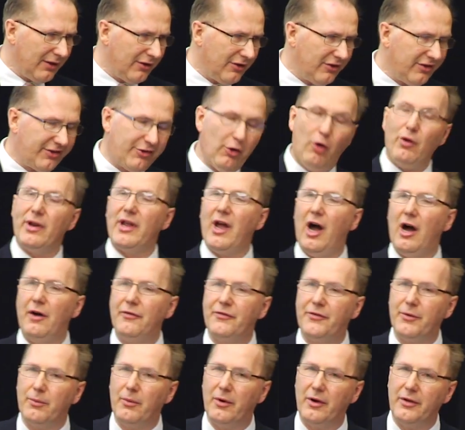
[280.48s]
shortly
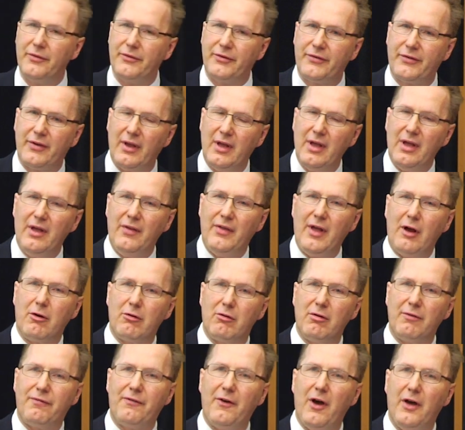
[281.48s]
afterwards, there
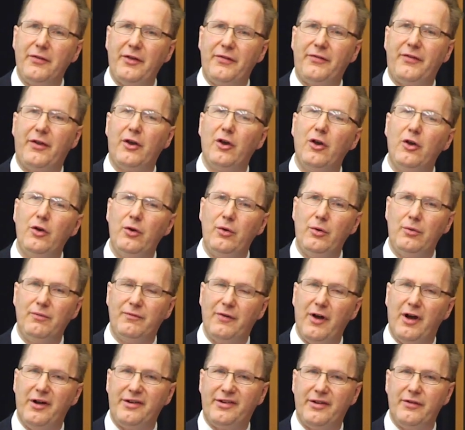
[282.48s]
were a further 2
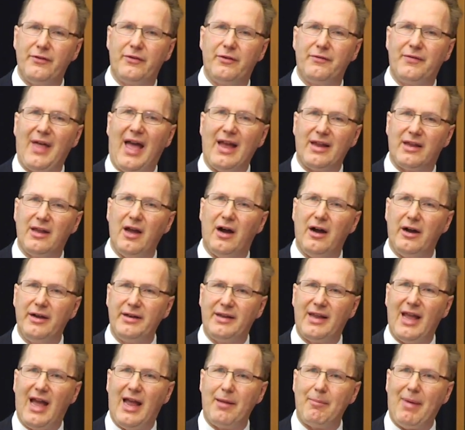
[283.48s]
versions of that
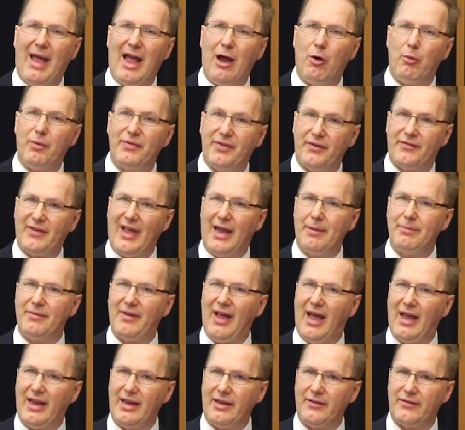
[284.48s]
guide came out with the same
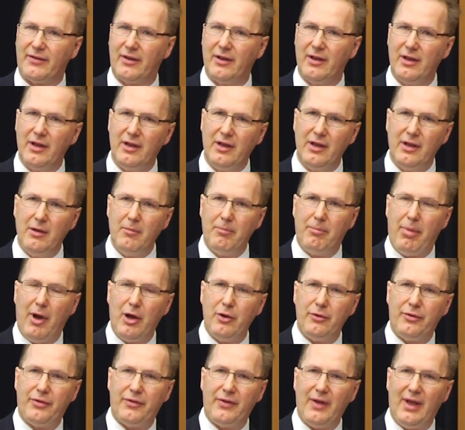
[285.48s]
date,
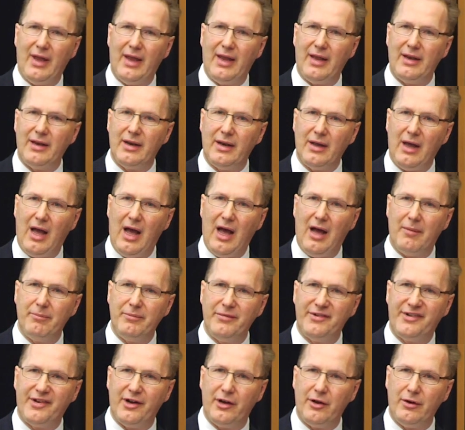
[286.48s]
both in
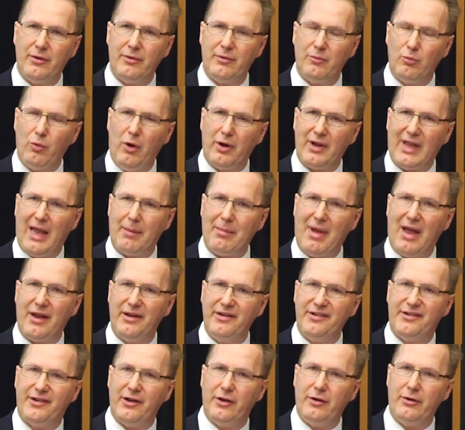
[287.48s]
June. One came out
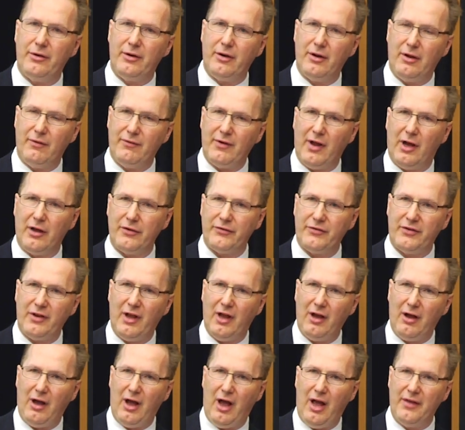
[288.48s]
in June of last
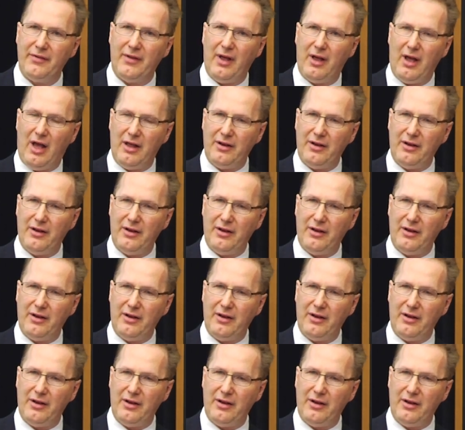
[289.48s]
year, and